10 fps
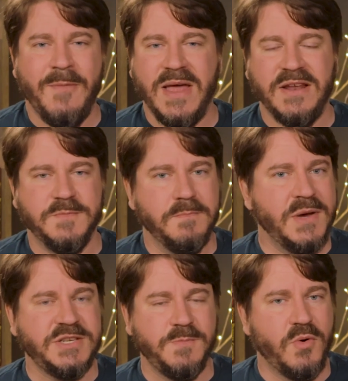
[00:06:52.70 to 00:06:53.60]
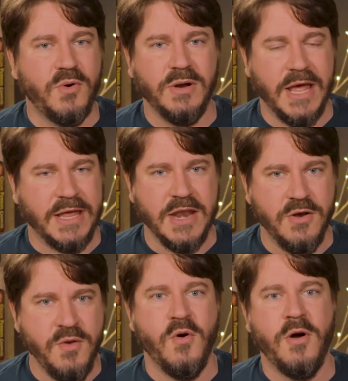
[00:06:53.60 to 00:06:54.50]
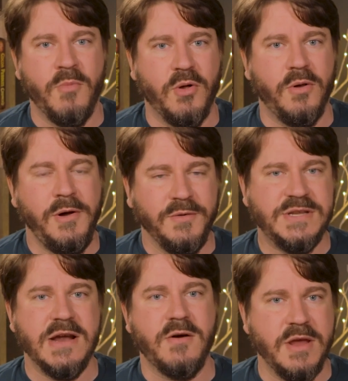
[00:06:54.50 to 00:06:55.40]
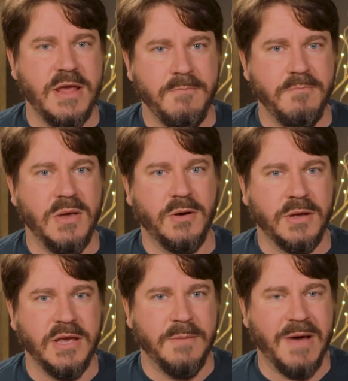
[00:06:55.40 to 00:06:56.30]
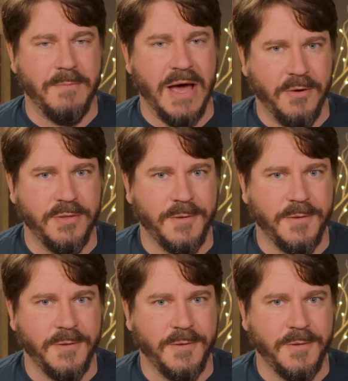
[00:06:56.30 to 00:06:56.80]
that is much more like a normal dairy milk in my mouth.